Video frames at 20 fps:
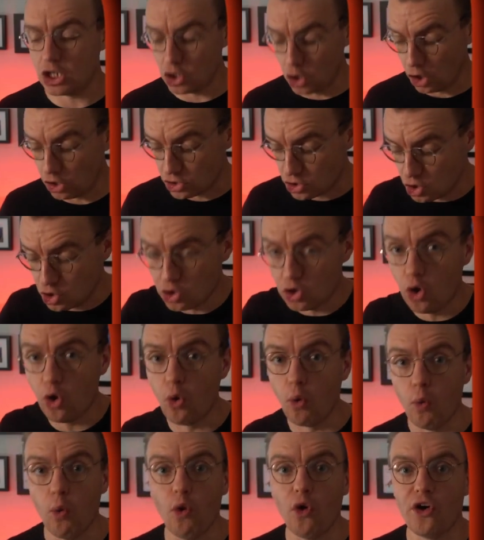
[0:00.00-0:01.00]
not an
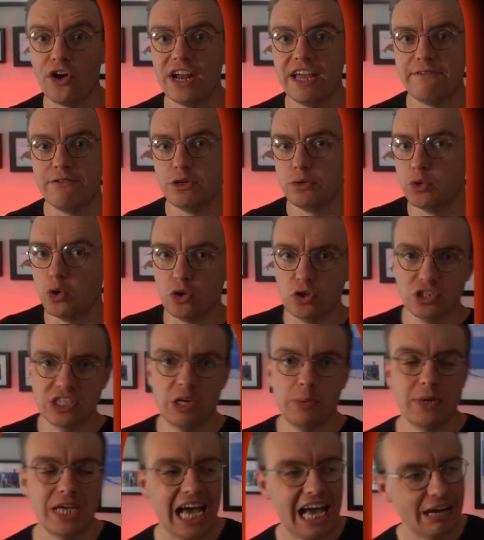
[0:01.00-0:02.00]
or, if you don't say
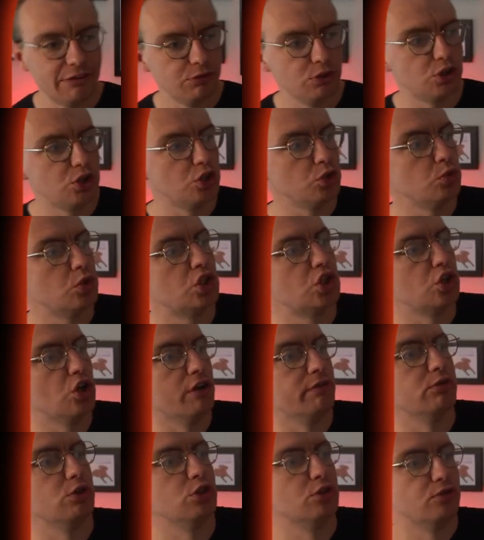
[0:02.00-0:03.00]
we have to choose
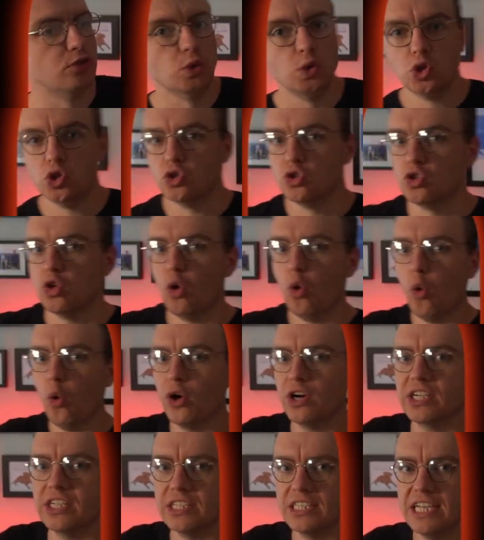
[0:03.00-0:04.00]
serverless functions
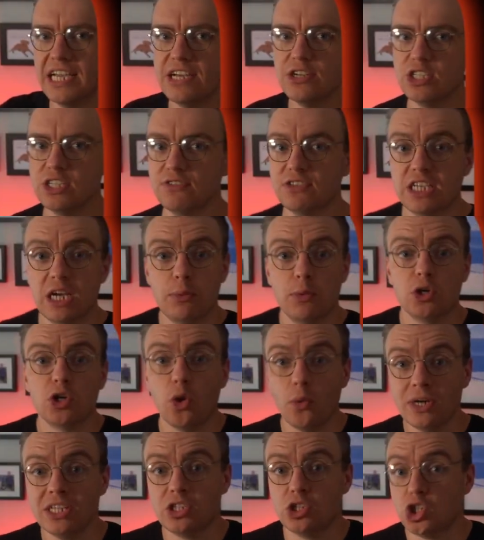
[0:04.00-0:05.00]
or containers, you say we're
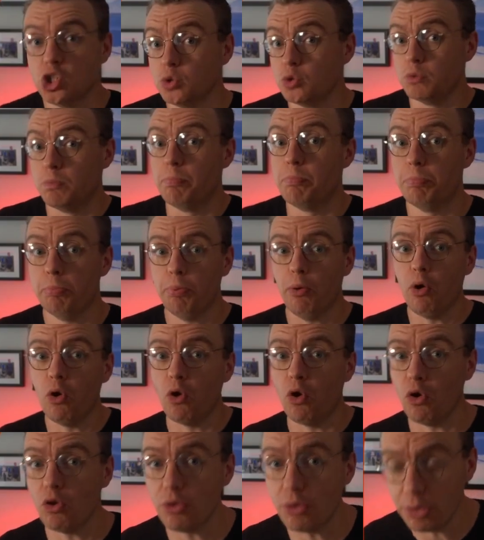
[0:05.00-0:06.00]
going to choose
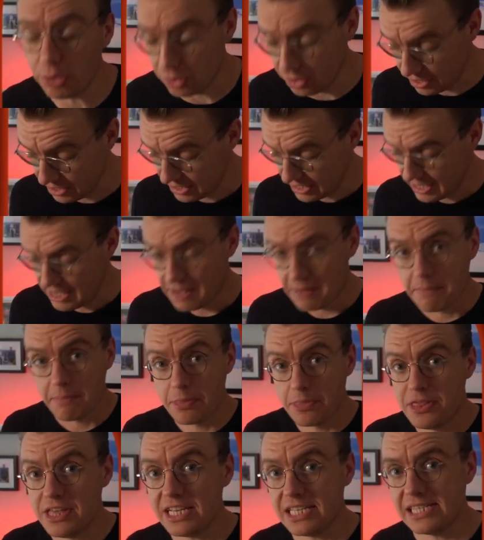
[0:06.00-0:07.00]
both,
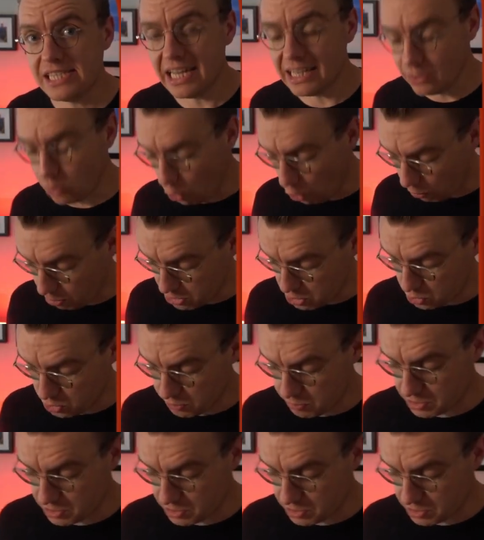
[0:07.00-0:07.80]
this then opens up the